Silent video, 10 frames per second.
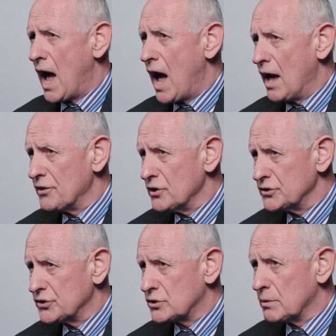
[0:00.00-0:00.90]

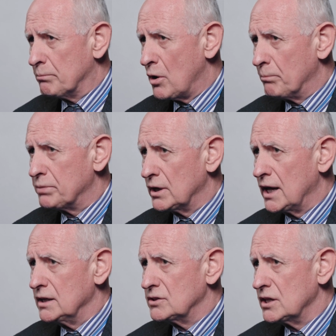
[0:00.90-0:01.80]
others to
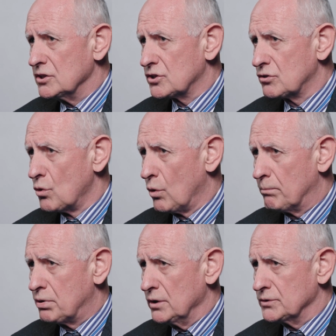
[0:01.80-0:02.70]
populate his
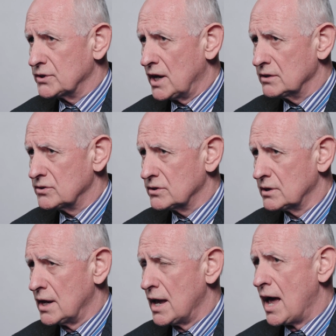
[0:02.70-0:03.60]
thought process,
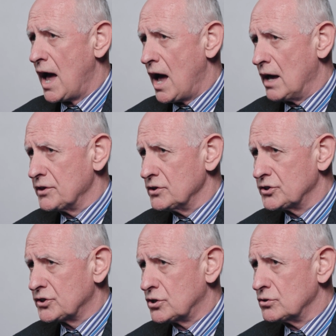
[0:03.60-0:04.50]

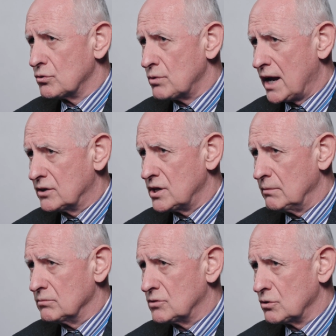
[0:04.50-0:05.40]
others to direct
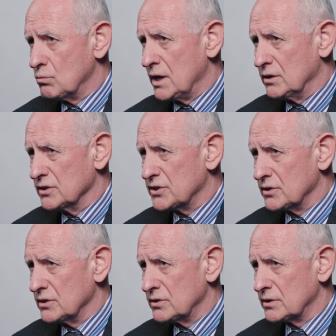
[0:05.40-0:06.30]
him to
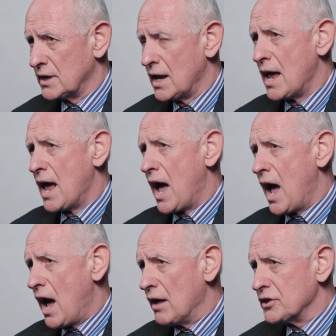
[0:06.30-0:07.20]
witnesses,
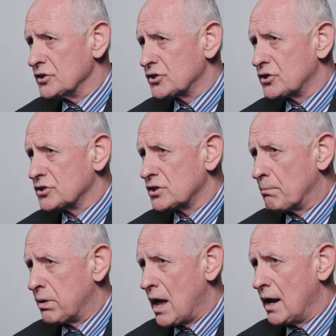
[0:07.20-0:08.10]
others to
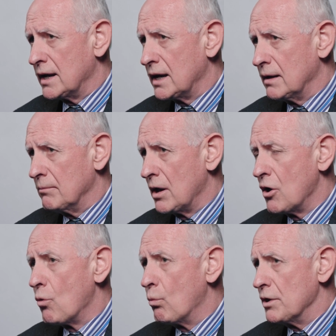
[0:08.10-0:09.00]
supply him
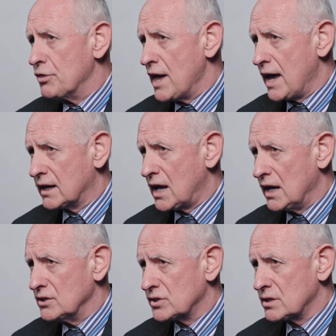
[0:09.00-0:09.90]
with their
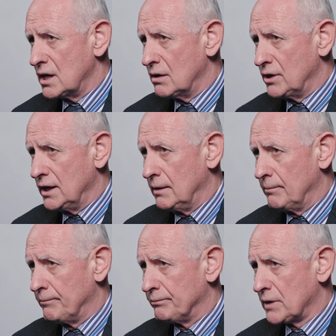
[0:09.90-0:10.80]
case theory.
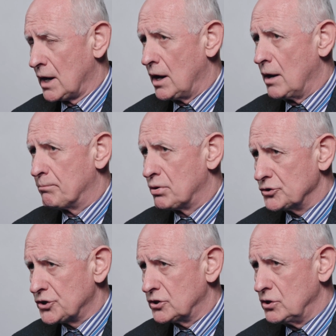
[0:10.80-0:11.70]
A
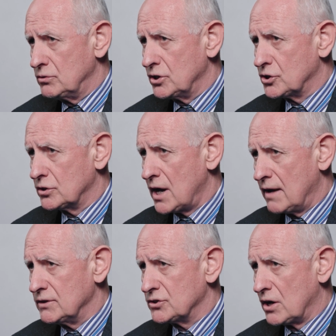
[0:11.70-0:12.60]
prosecutor should
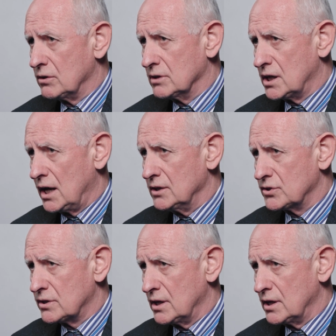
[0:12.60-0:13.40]
have his own case